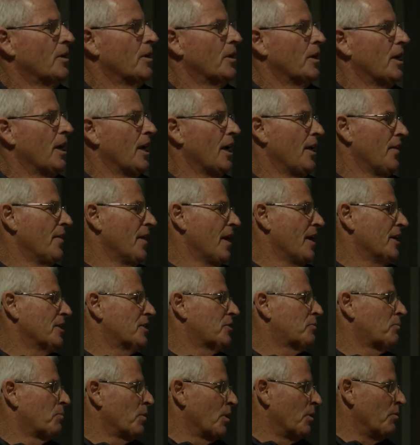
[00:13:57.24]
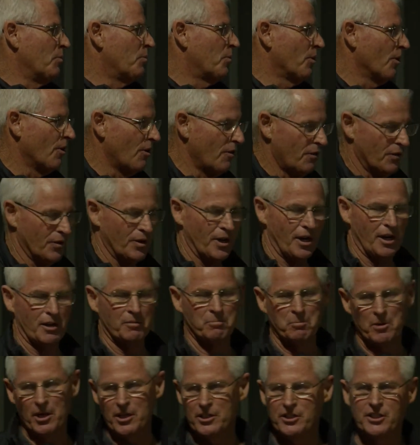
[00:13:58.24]
And that's been proven.
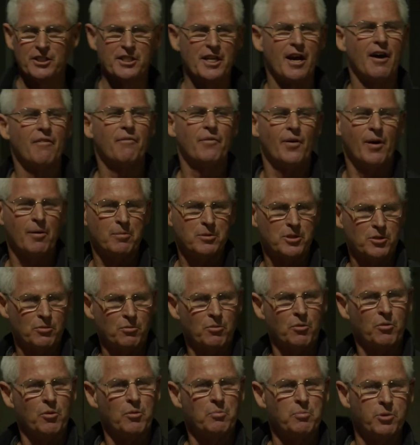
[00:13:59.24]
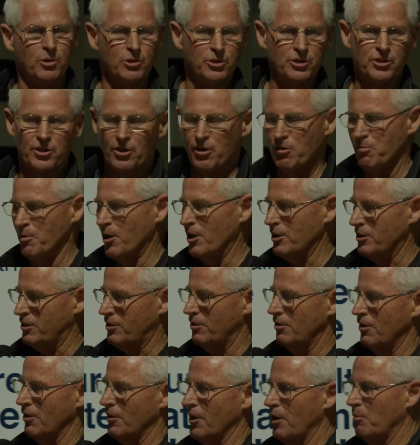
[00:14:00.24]
Our stuff-ups, when we push too much
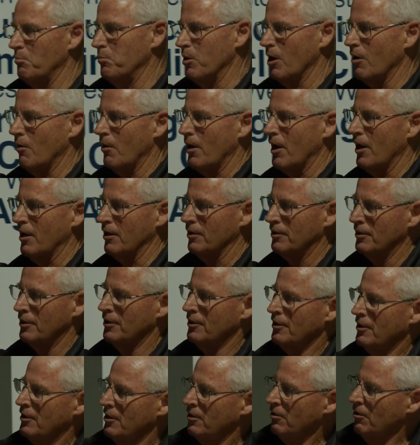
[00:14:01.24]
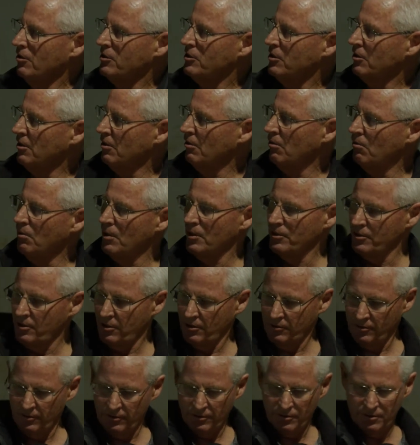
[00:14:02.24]
dirt, they blow out. Lots of little ones.
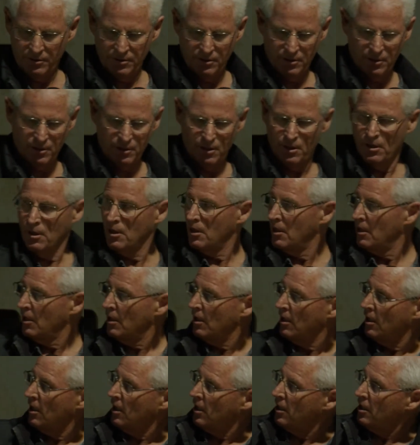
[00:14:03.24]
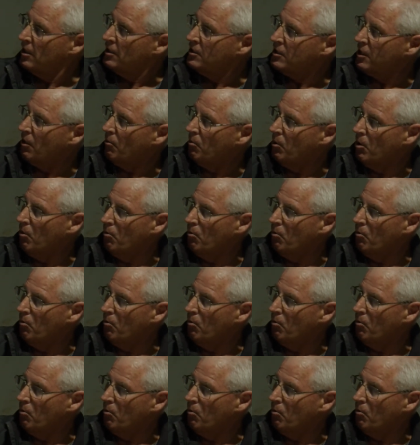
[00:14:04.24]
So we're